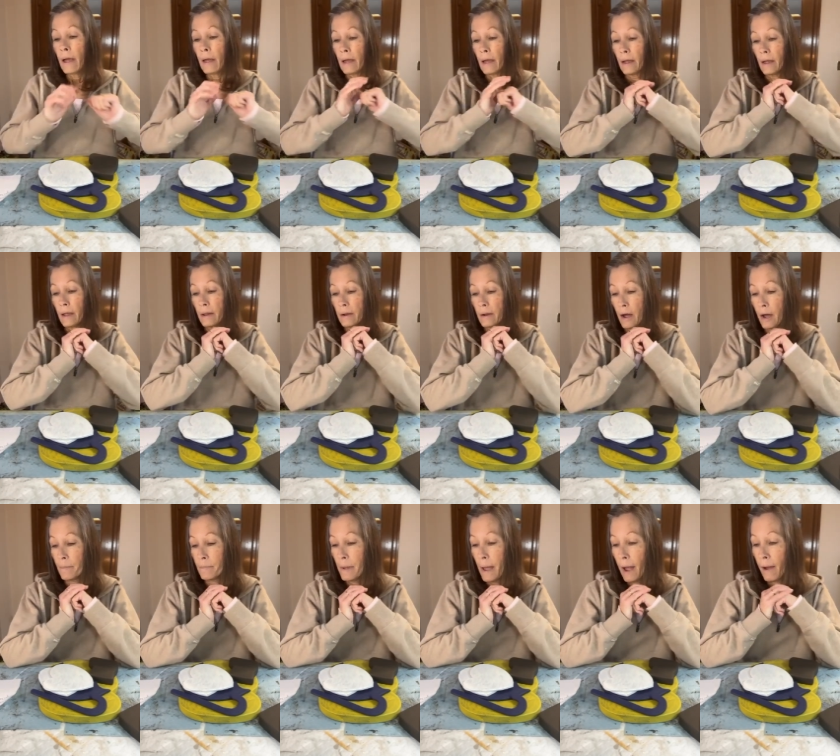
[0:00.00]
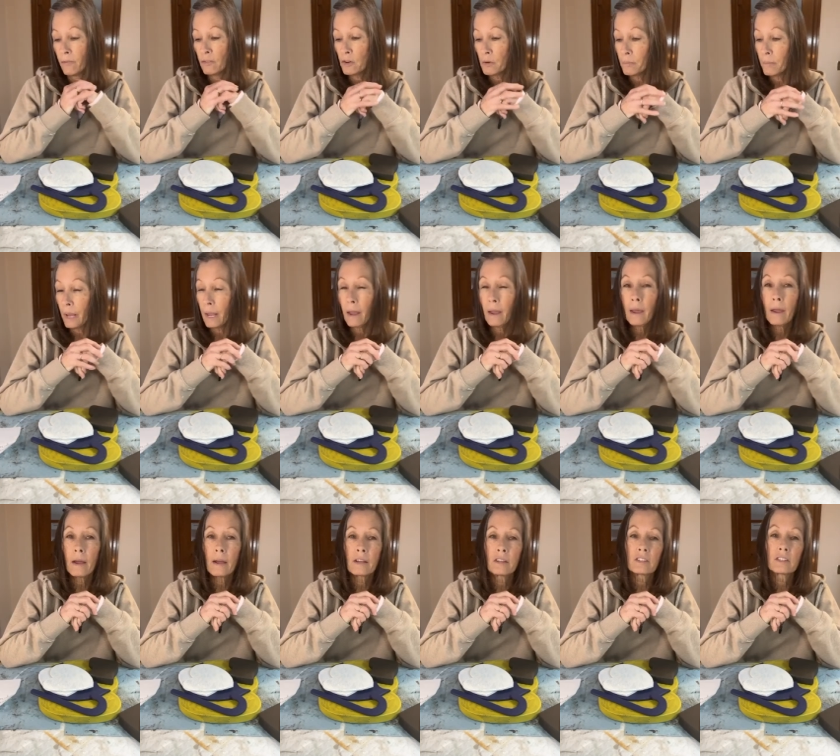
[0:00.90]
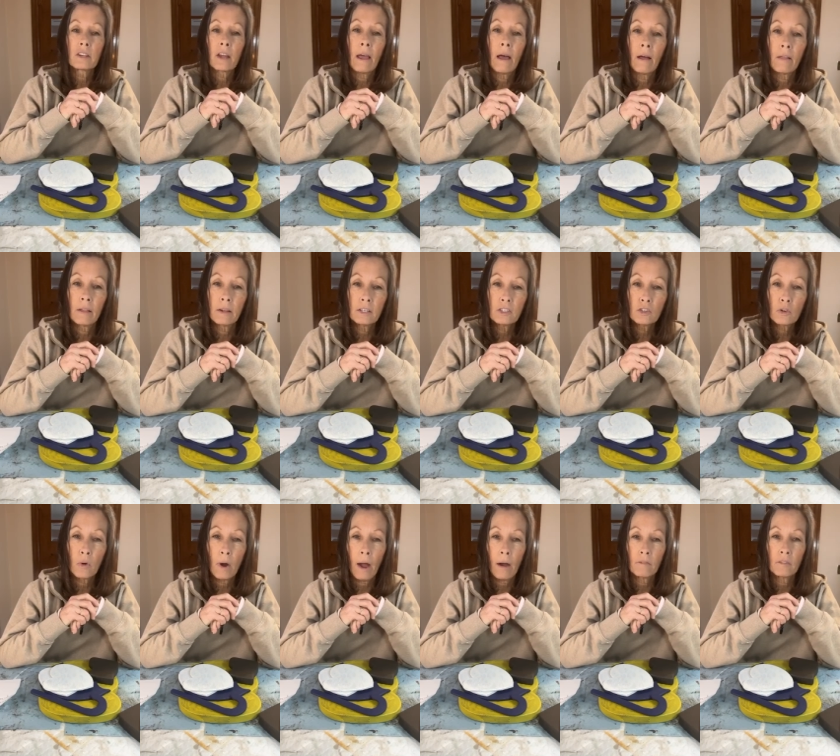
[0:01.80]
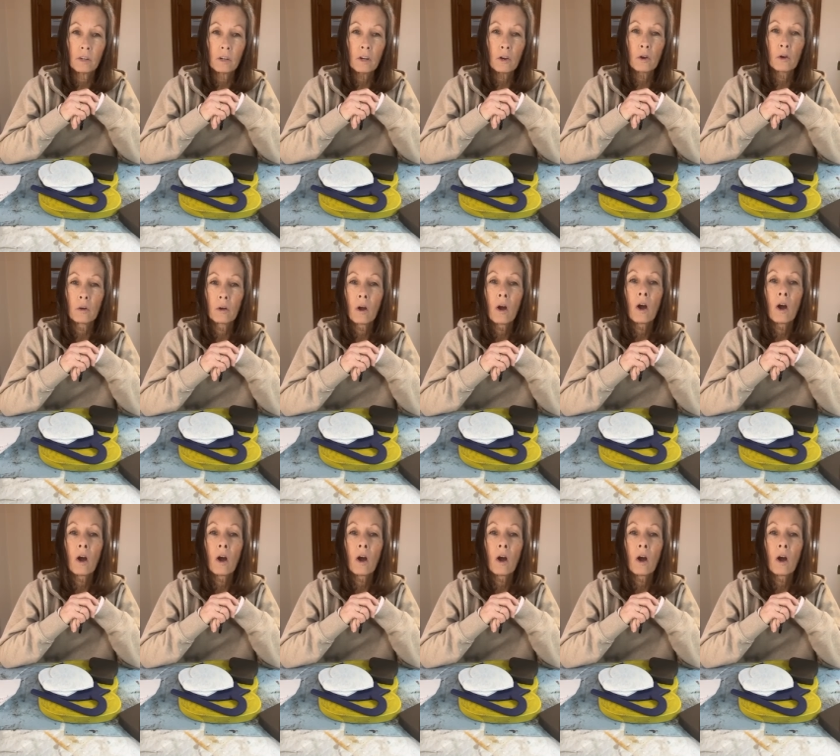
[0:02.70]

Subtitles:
and up after me is Kelly's Crafty